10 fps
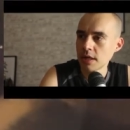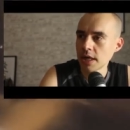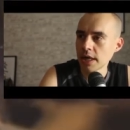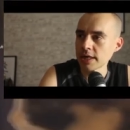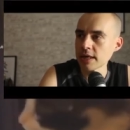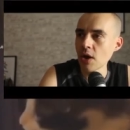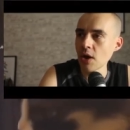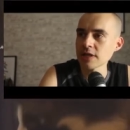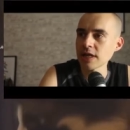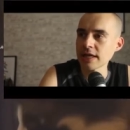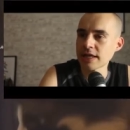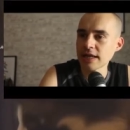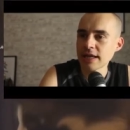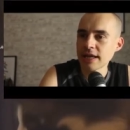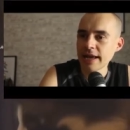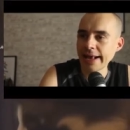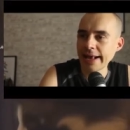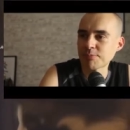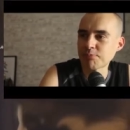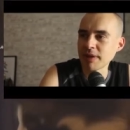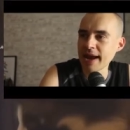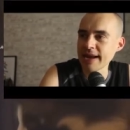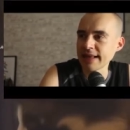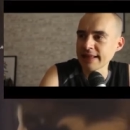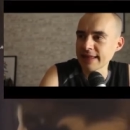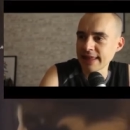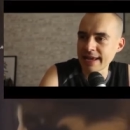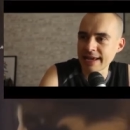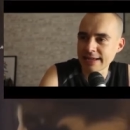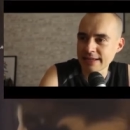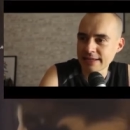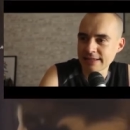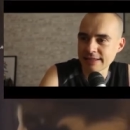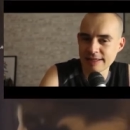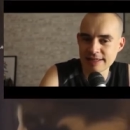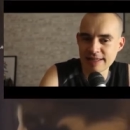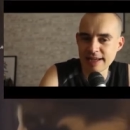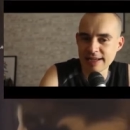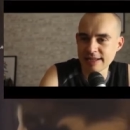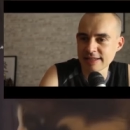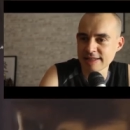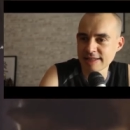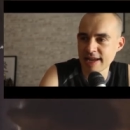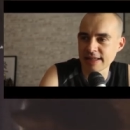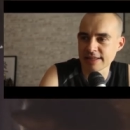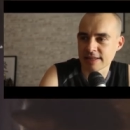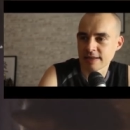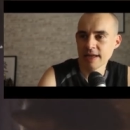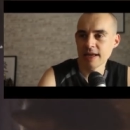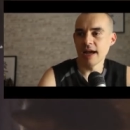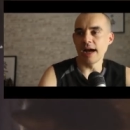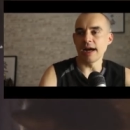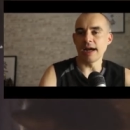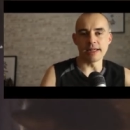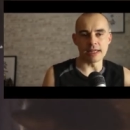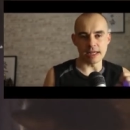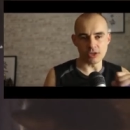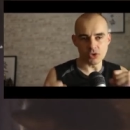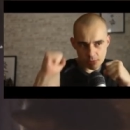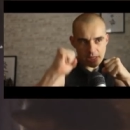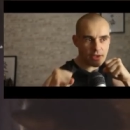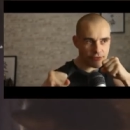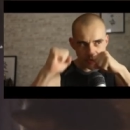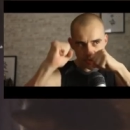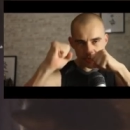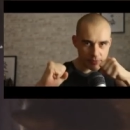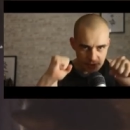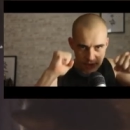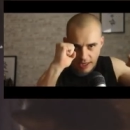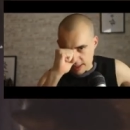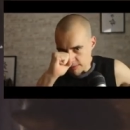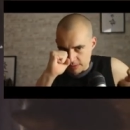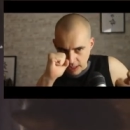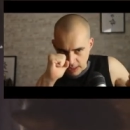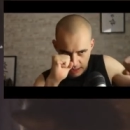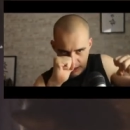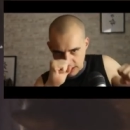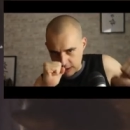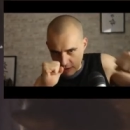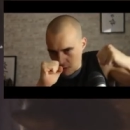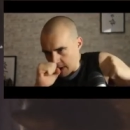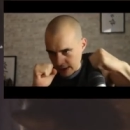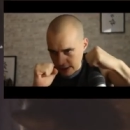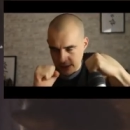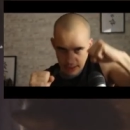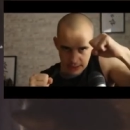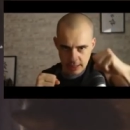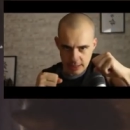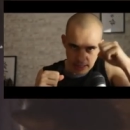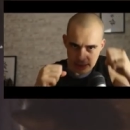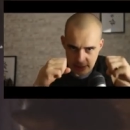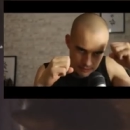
And then now he's like explaining the thing. He's like saying, listen, I, I, I use my left here, and then, and then the right, and then like